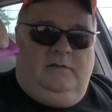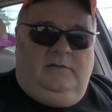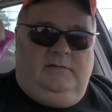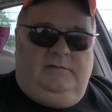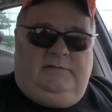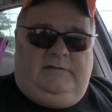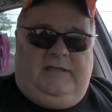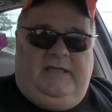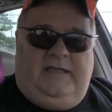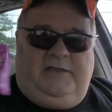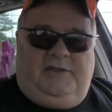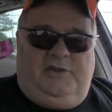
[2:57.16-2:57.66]

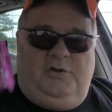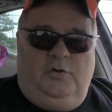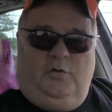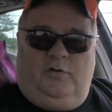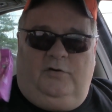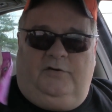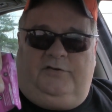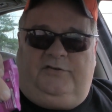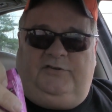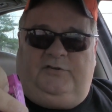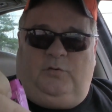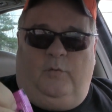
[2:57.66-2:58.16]
take
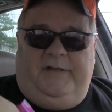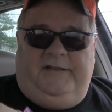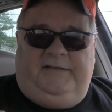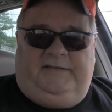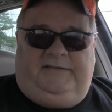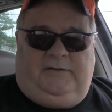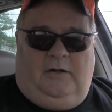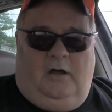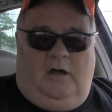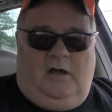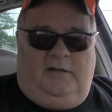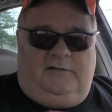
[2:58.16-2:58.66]
your soy
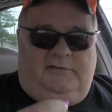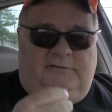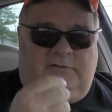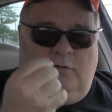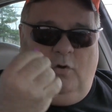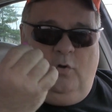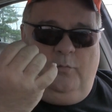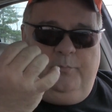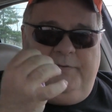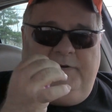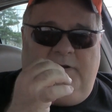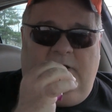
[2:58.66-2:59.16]
sauce,
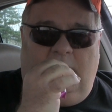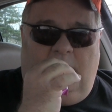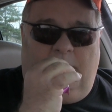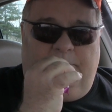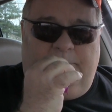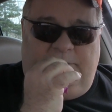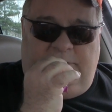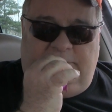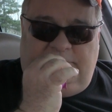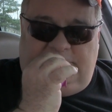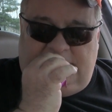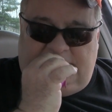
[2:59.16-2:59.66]
open it
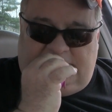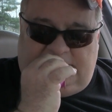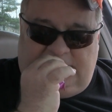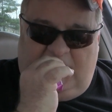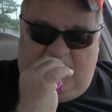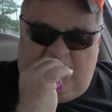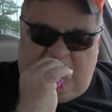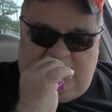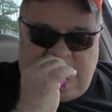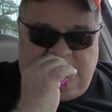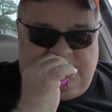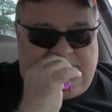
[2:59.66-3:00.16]
up, use
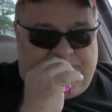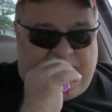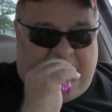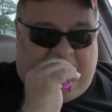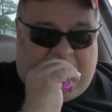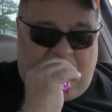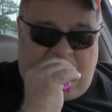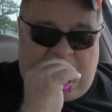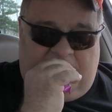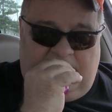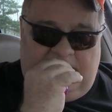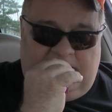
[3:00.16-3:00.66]
your
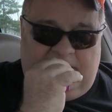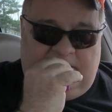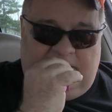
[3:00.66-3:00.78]
mouth,